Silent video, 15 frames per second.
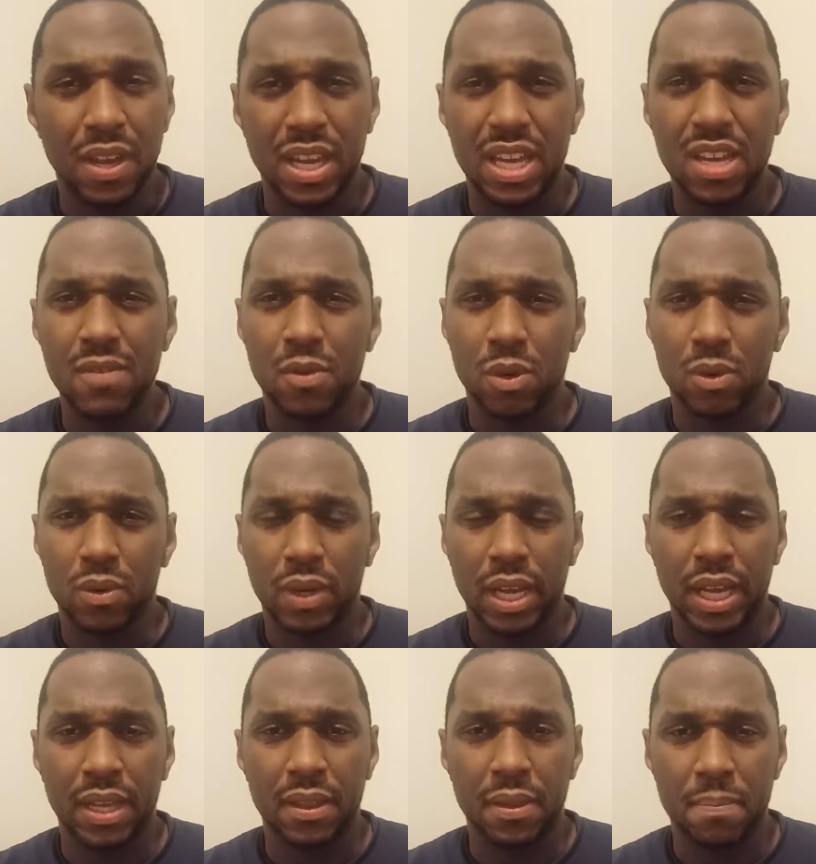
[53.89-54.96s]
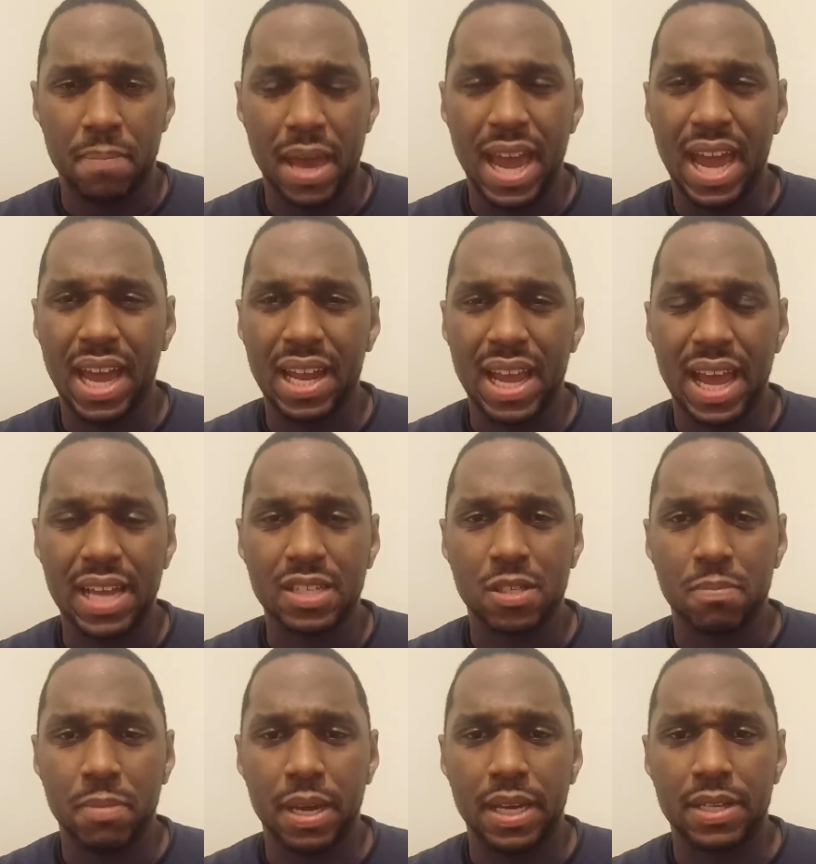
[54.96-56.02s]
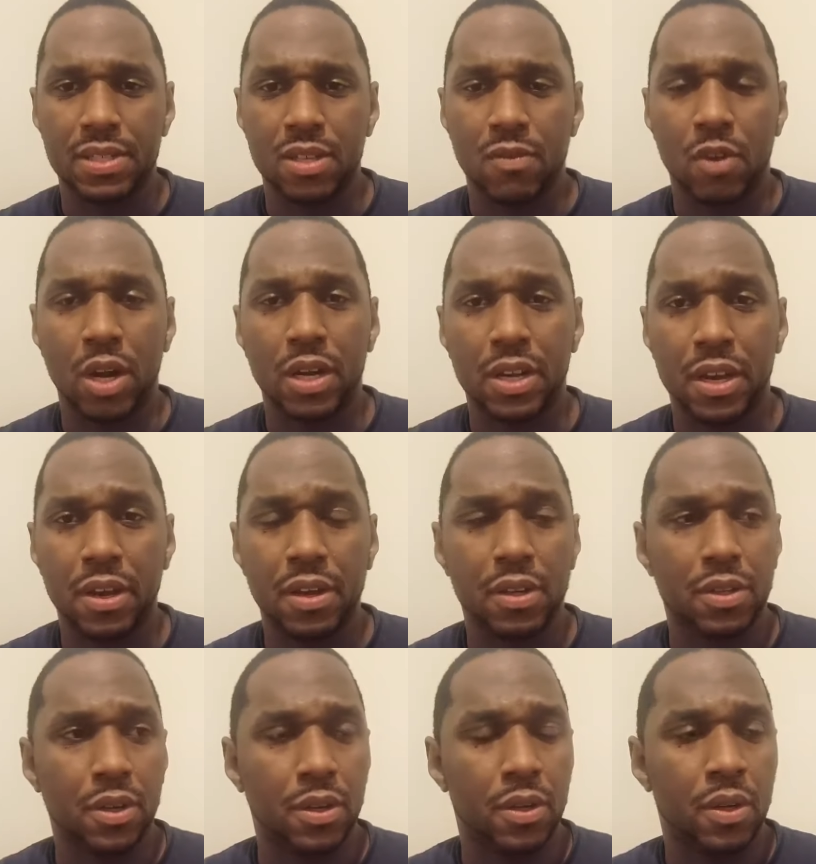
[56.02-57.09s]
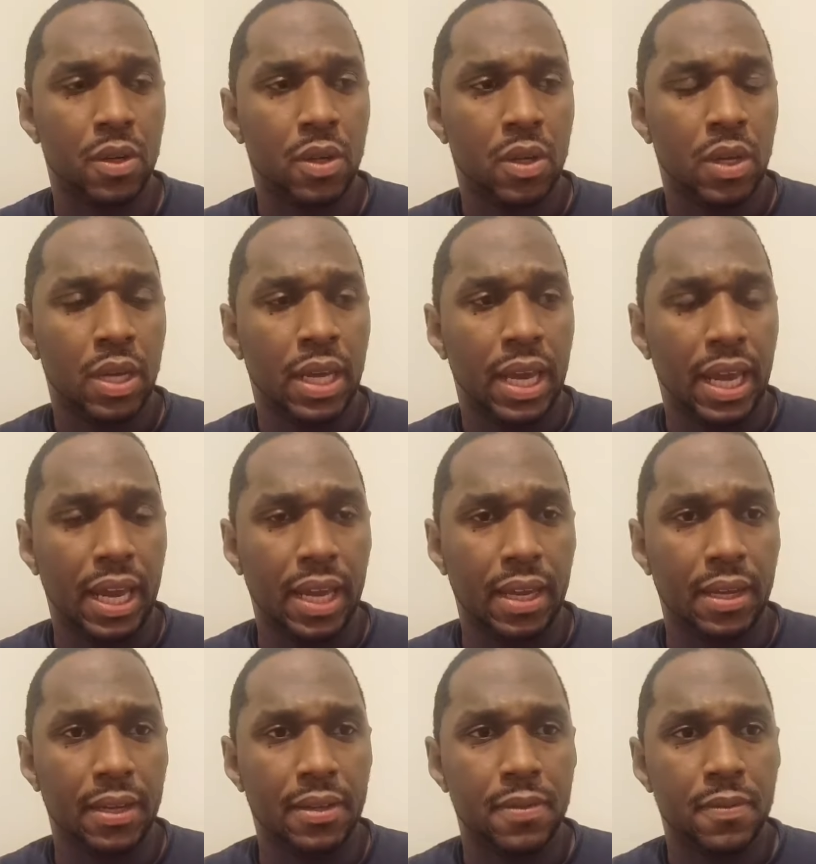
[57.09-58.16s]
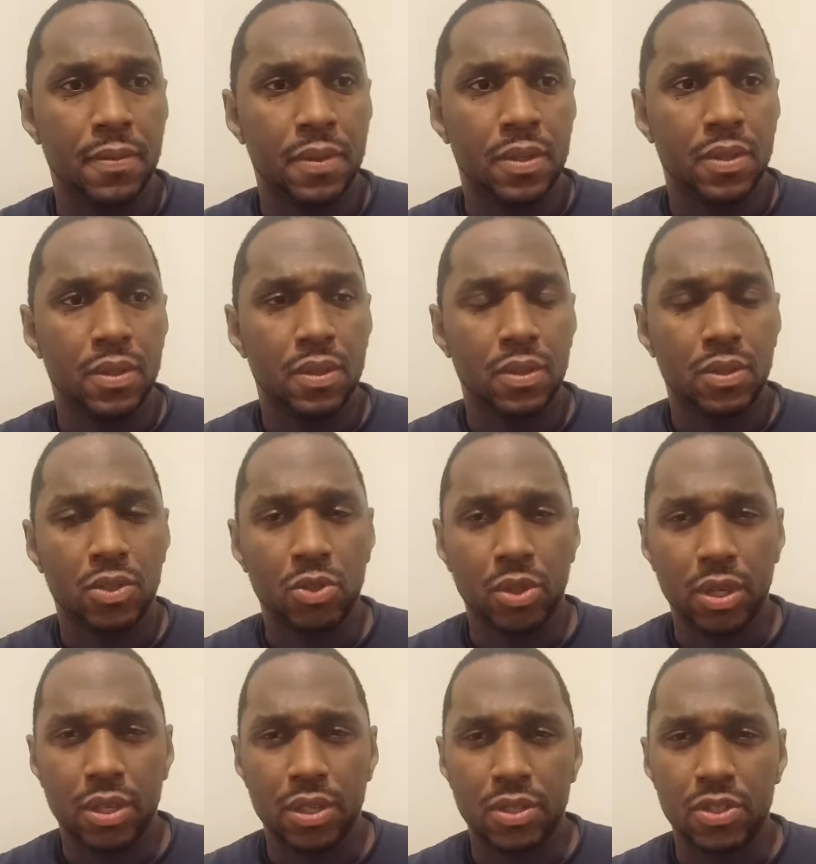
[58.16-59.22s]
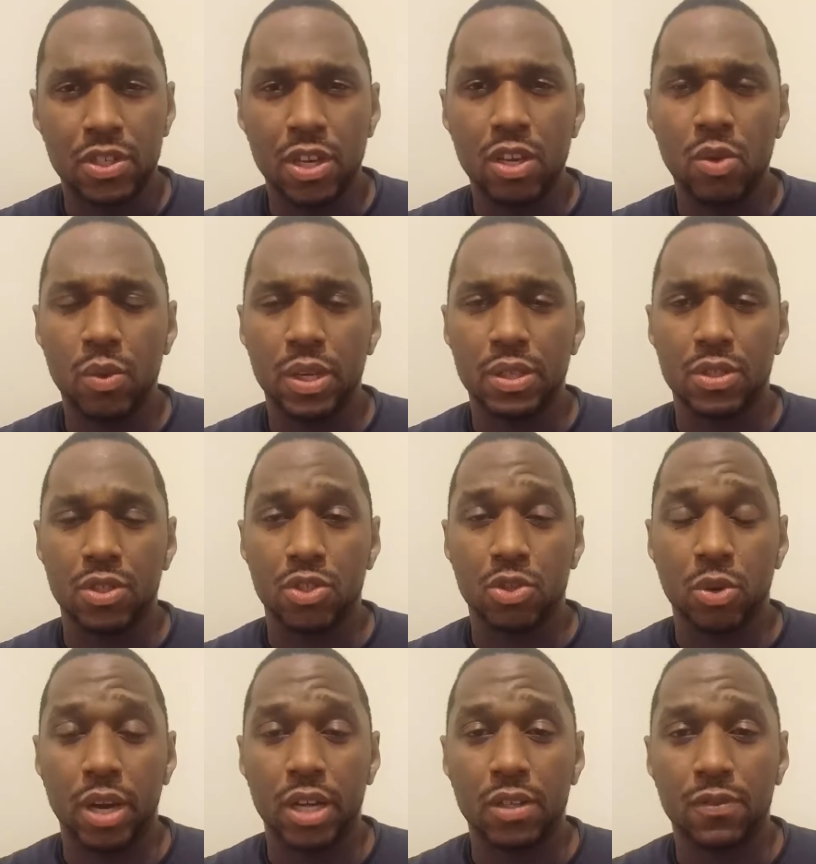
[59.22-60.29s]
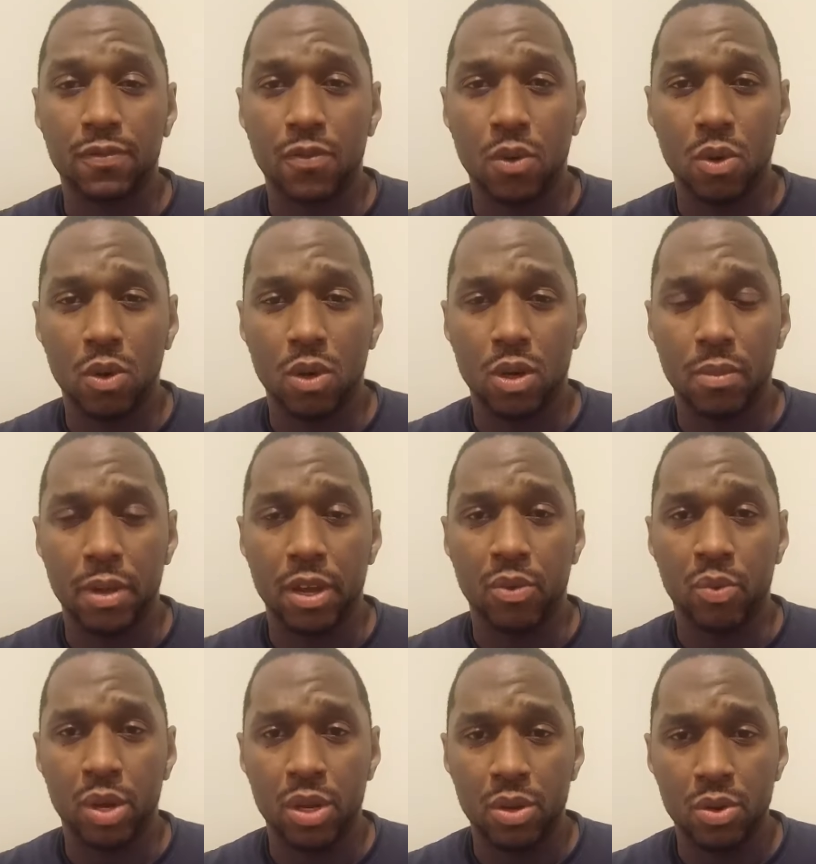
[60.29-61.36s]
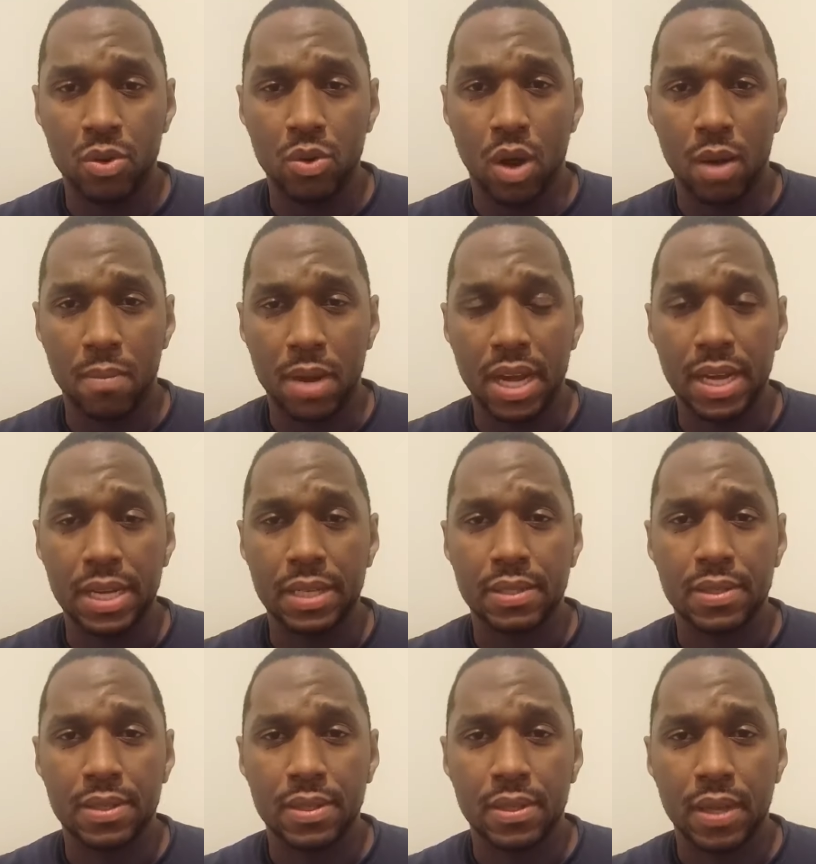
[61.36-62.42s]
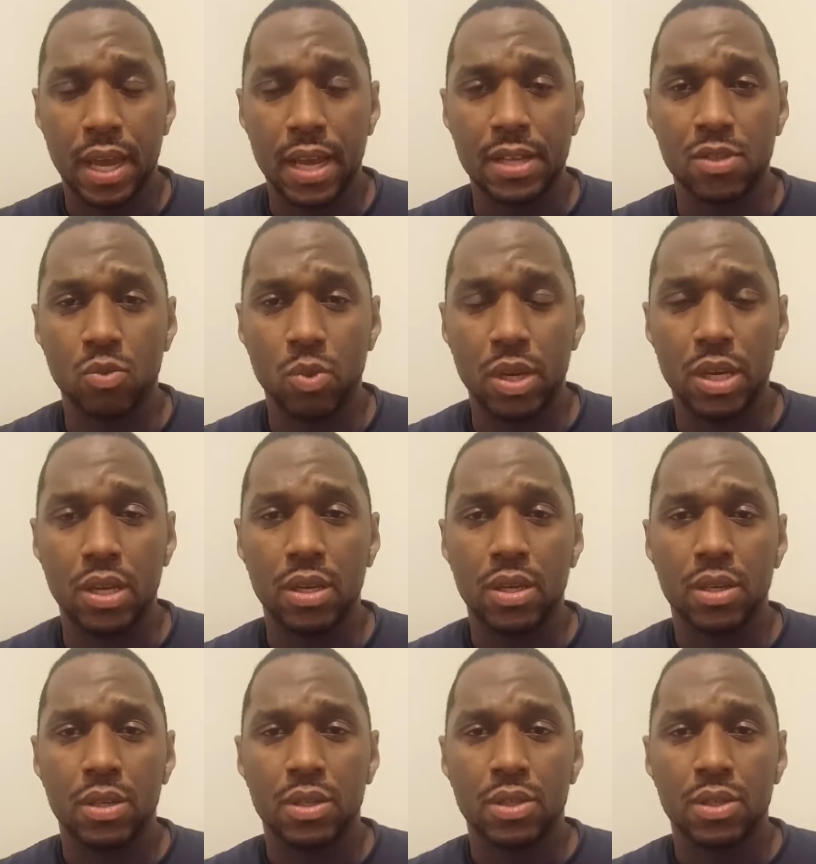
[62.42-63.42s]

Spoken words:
evil and the bad aspects of our character, and continuing to transform and renew our minds as we